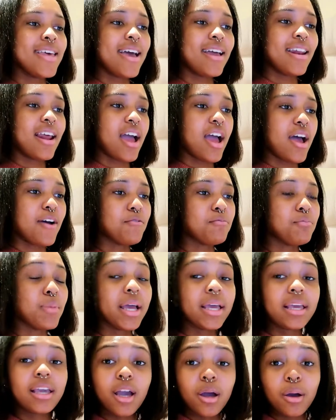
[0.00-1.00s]
then I have
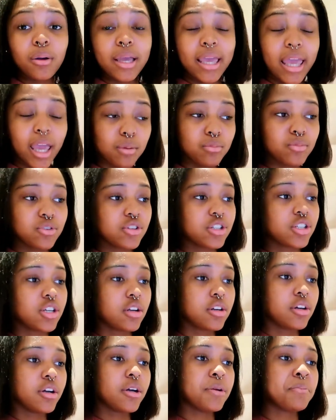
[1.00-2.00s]
my camera
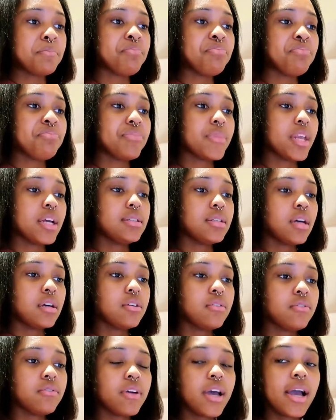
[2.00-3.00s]
shutter
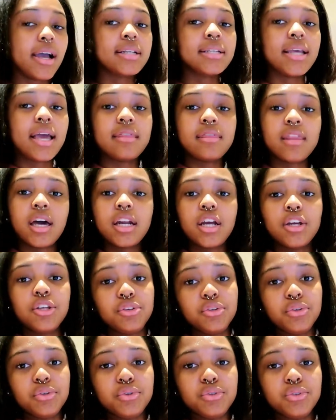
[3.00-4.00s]
sound effect, and that I
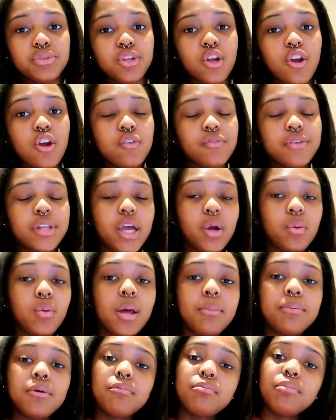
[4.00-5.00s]
use for like when
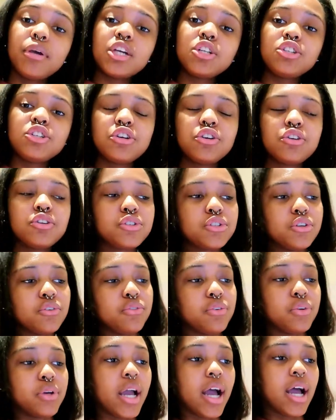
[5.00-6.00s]
I put pictures. So
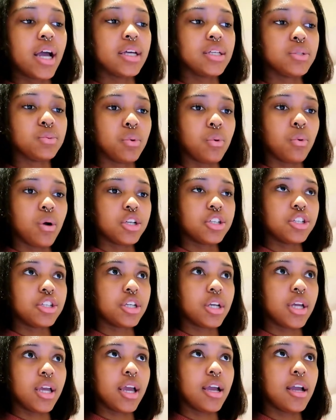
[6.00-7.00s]
if you guys were
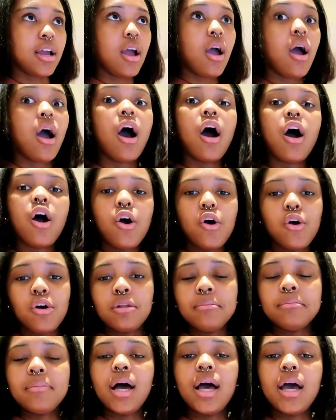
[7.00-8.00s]
watching,
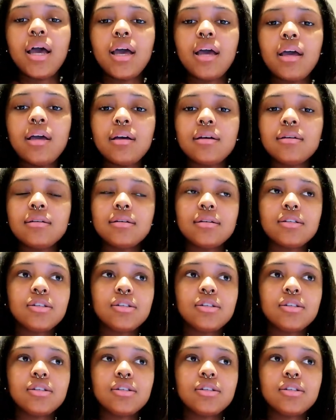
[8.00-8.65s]
oh, my